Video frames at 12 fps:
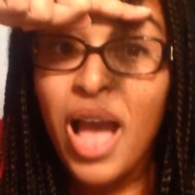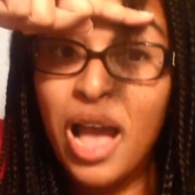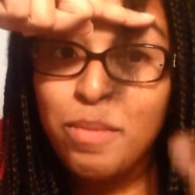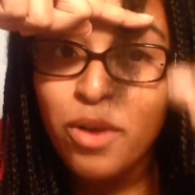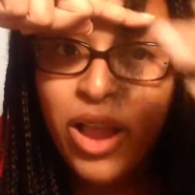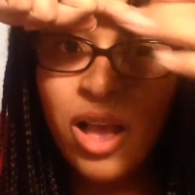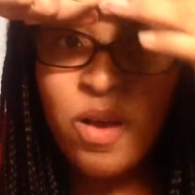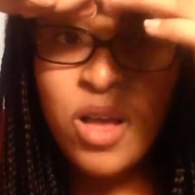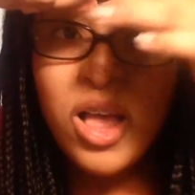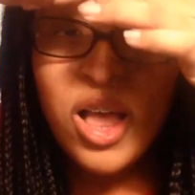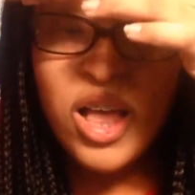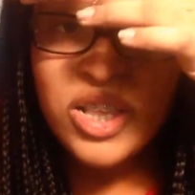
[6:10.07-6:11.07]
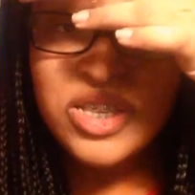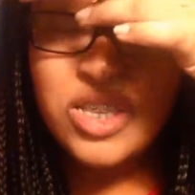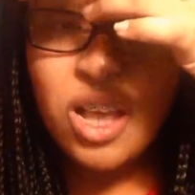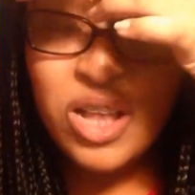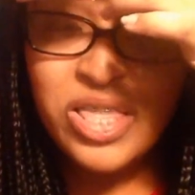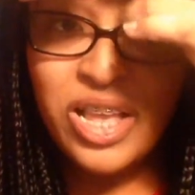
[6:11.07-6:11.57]
eyebrow.
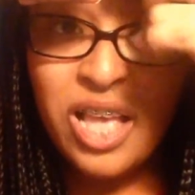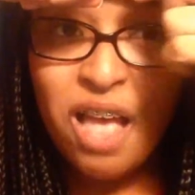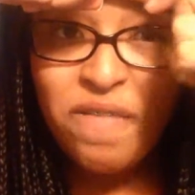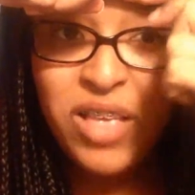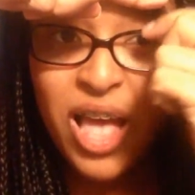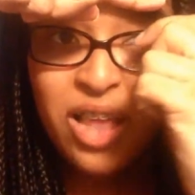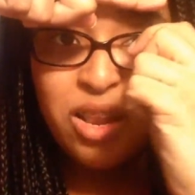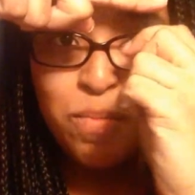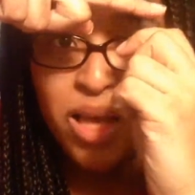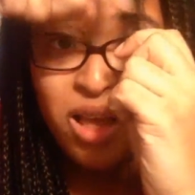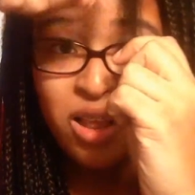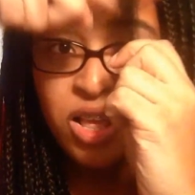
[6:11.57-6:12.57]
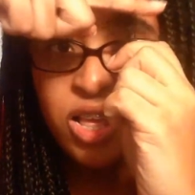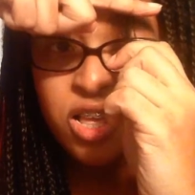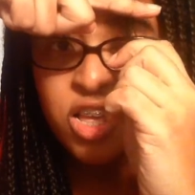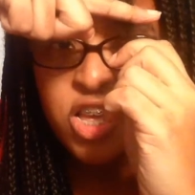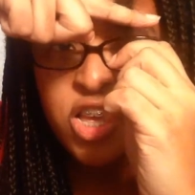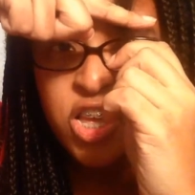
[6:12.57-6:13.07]
So I think I've gotten about a
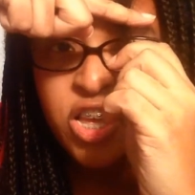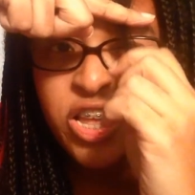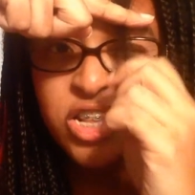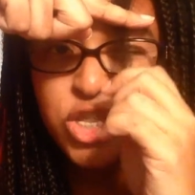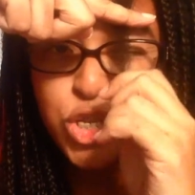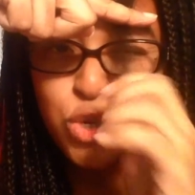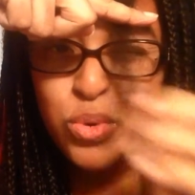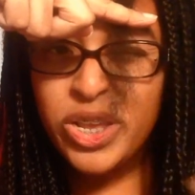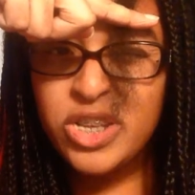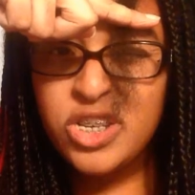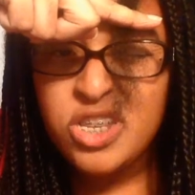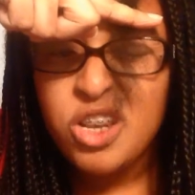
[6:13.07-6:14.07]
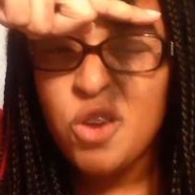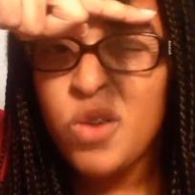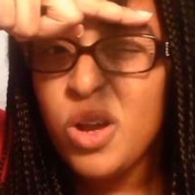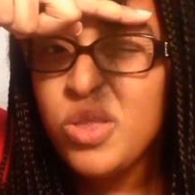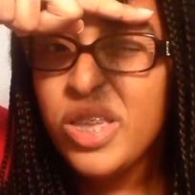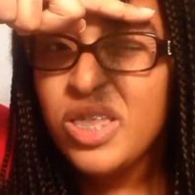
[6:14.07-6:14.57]
good 2 inches of
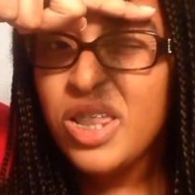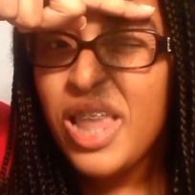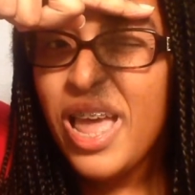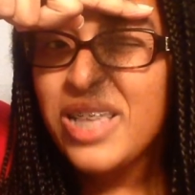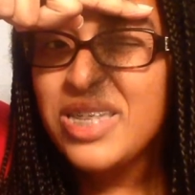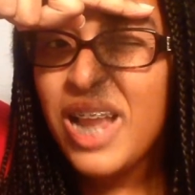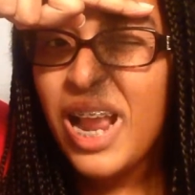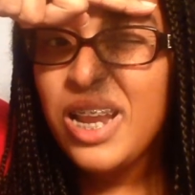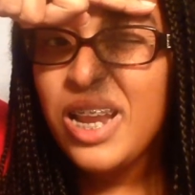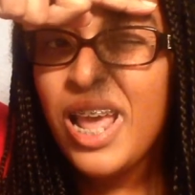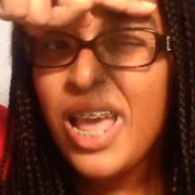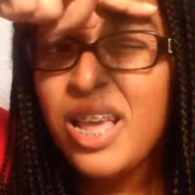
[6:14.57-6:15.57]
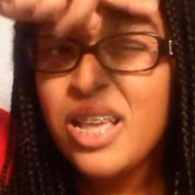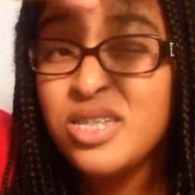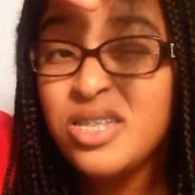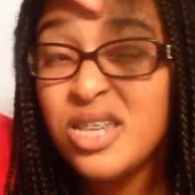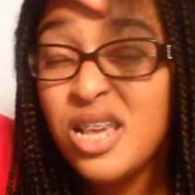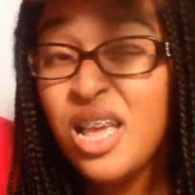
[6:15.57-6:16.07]
growth in the last 90
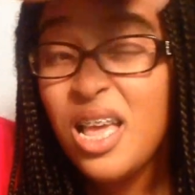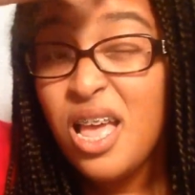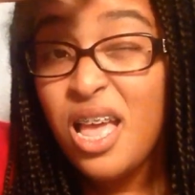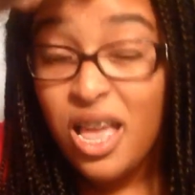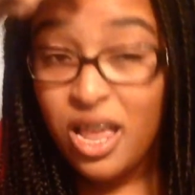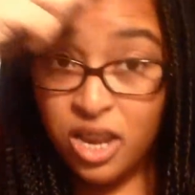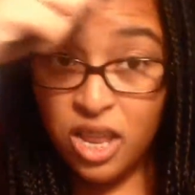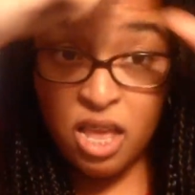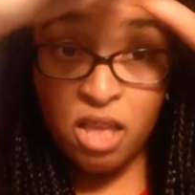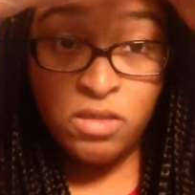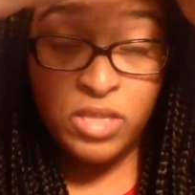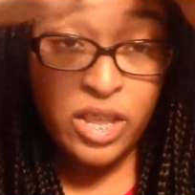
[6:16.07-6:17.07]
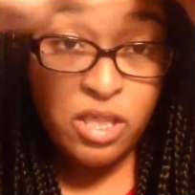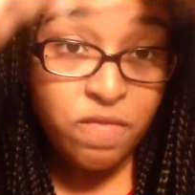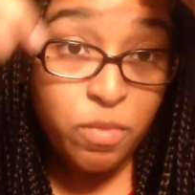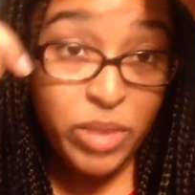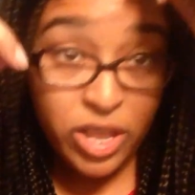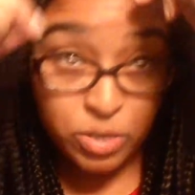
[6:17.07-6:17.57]
days. And I
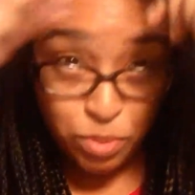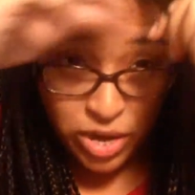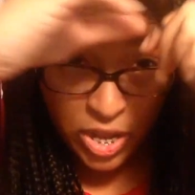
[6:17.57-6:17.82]
think for me it's